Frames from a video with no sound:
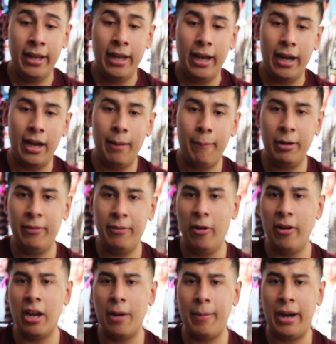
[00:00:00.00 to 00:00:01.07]
But if you
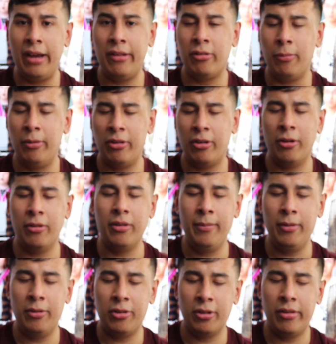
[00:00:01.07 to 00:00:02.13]
don't care about High School Musical, the
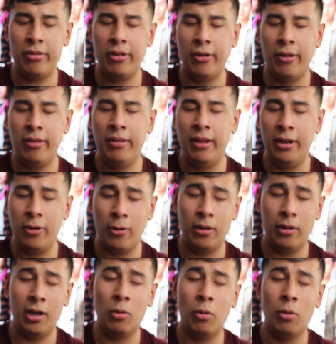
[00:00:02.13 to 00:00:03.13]
musical, the series, then you're in luck.